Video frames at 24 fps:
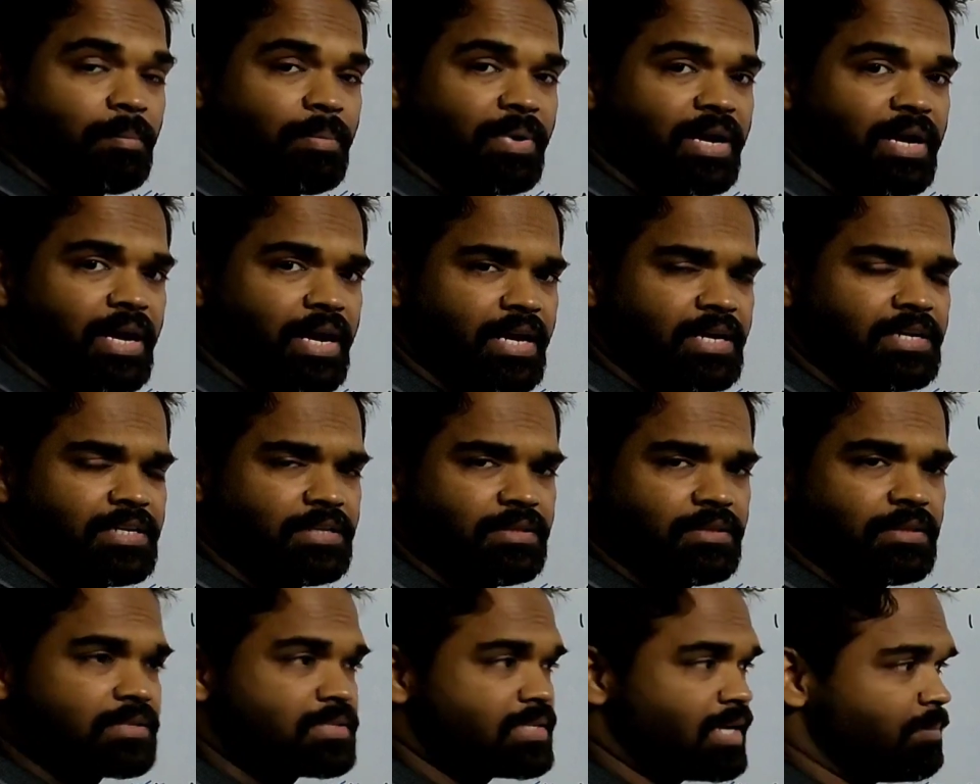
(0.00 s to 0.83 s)
number
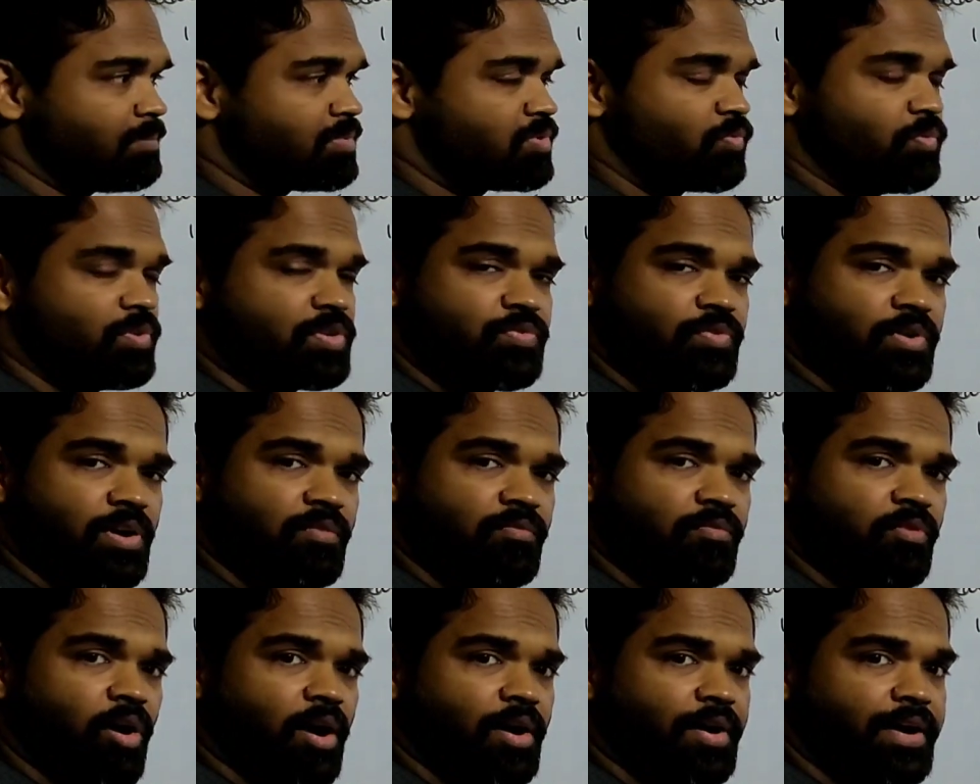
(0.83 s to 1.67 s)
18. The sums which we
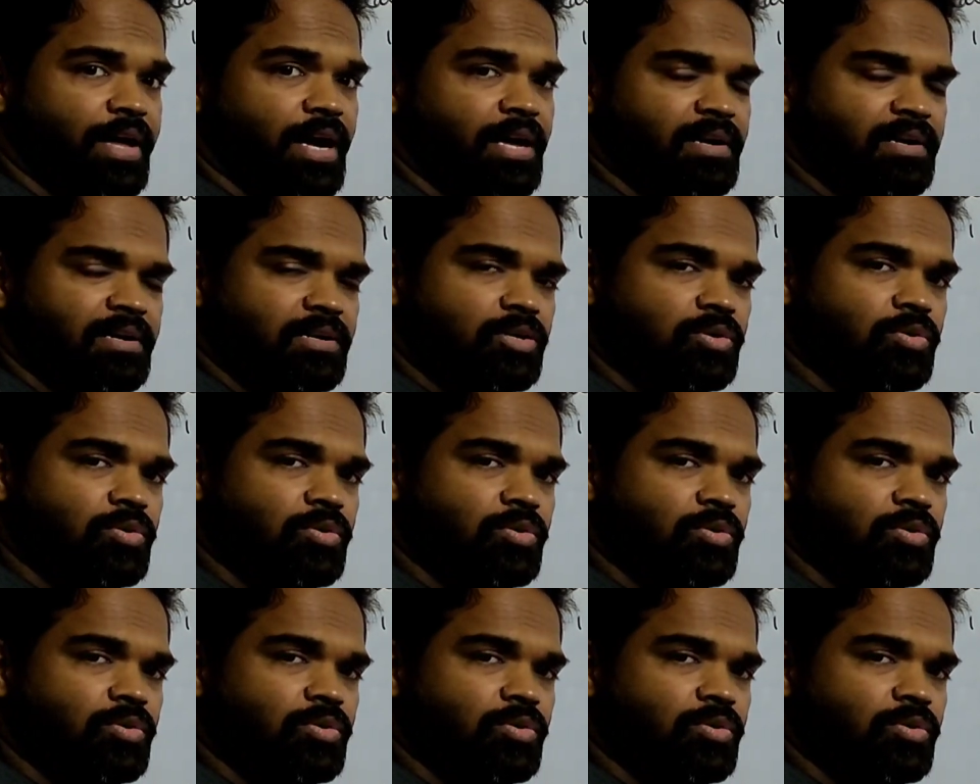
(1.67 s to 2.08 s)
have not done,